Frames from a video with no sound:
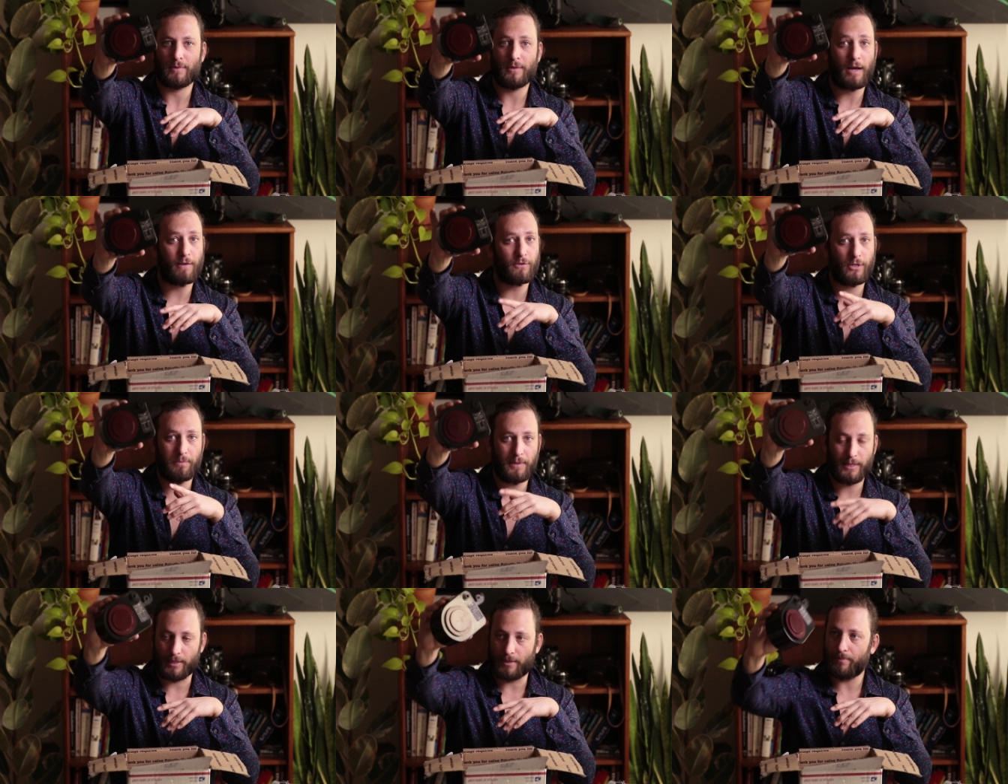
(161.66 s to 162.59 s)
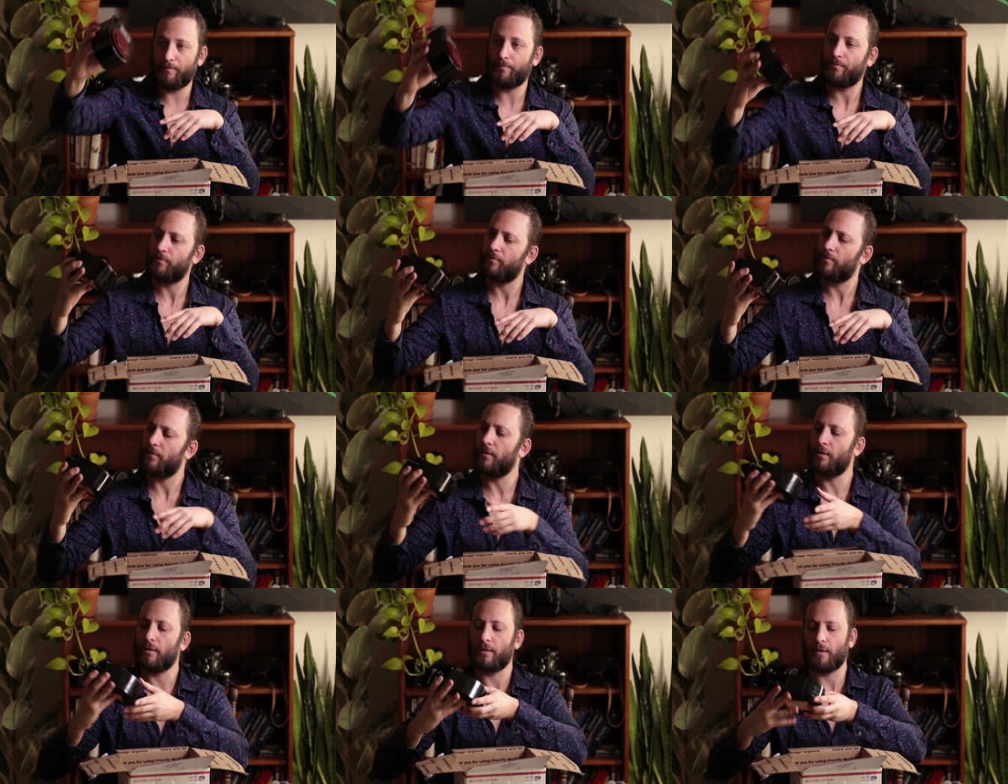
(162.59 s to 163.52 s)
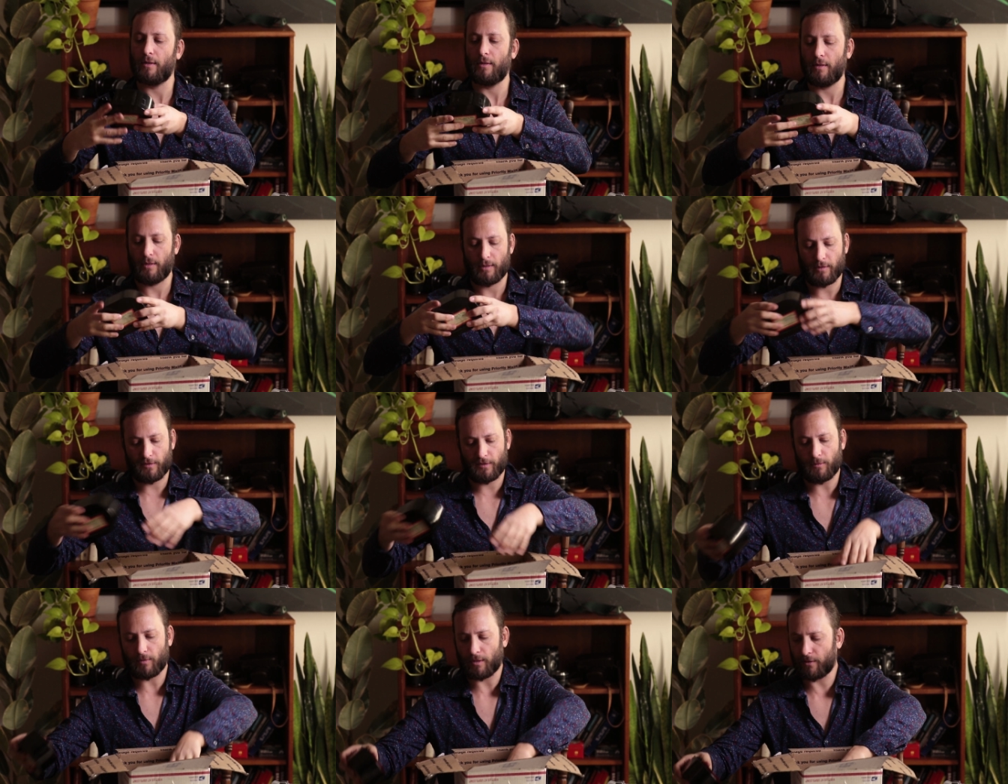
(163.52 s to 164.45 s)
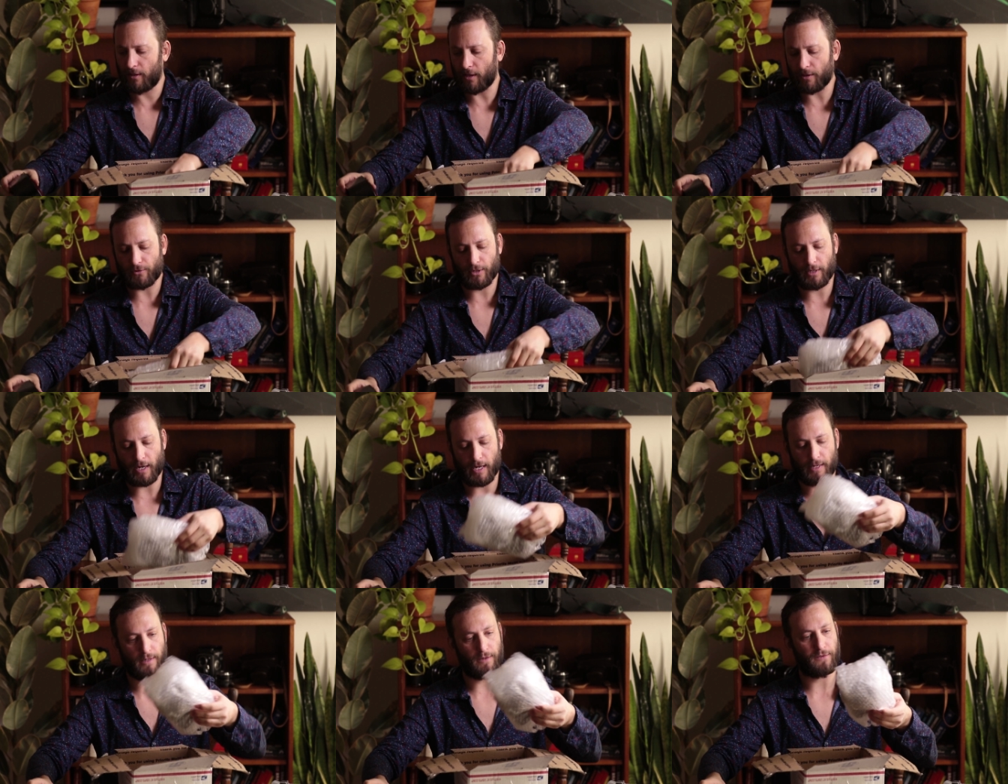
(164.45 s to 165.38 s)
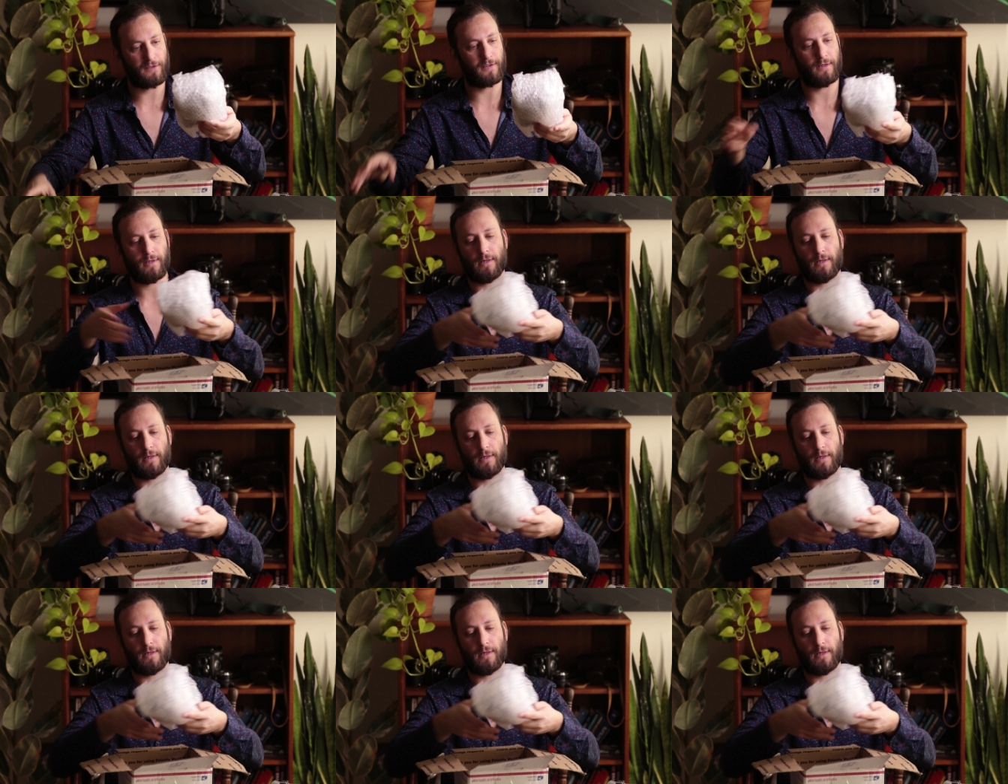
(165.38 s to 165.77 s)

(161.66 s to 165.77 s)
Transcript: Not very big. Let's see what the other guy is.